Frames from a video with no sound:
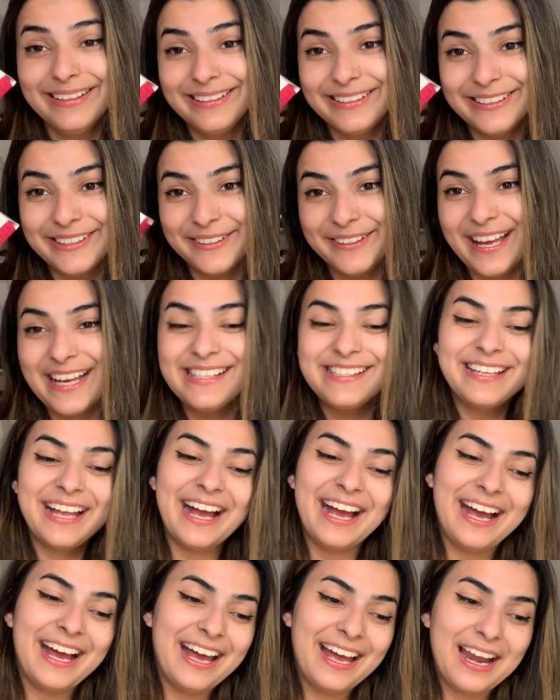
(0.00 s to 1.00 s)
So that's
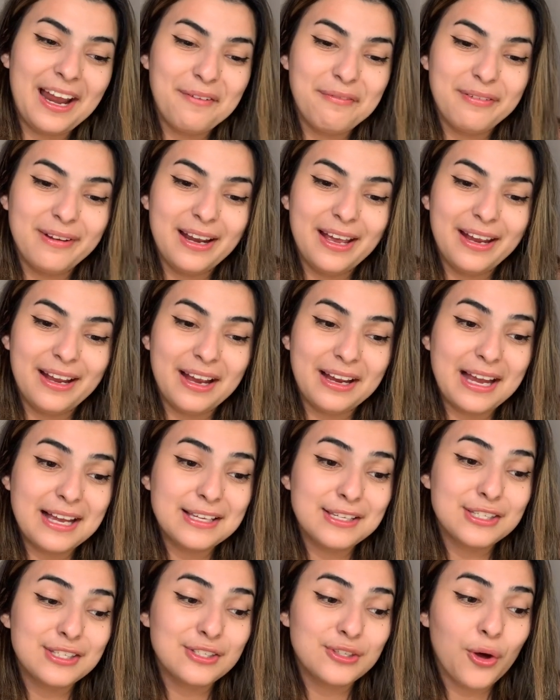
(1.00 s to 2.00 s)
that. I feel like I
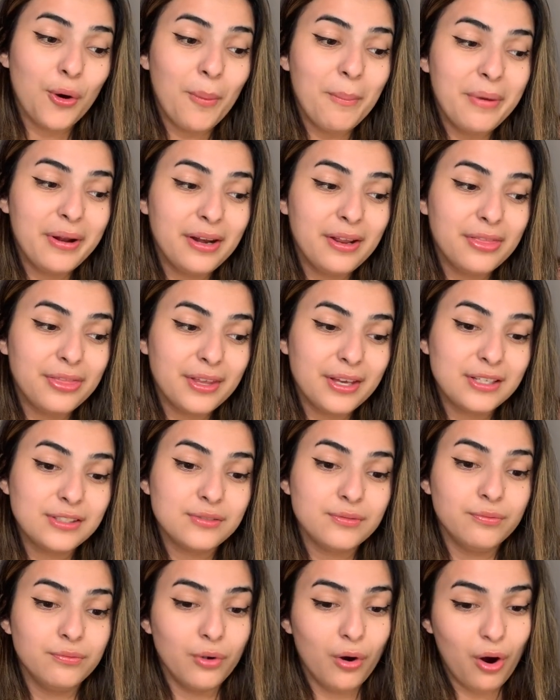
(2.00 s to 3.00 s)
got so many things
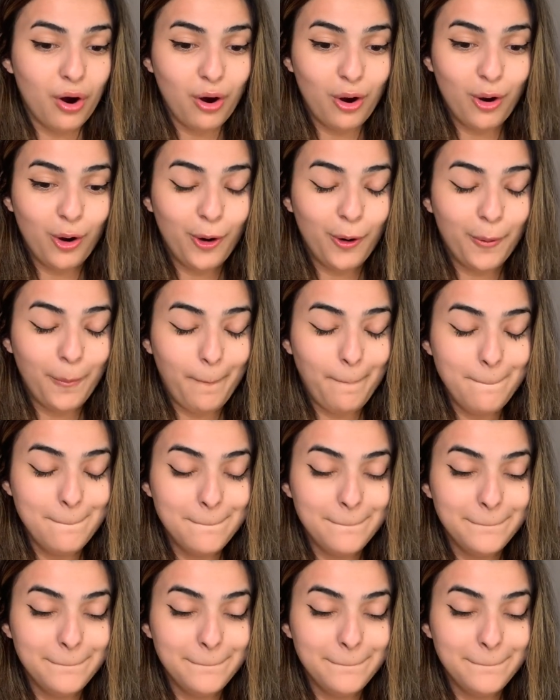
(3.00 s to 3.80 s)
wrong.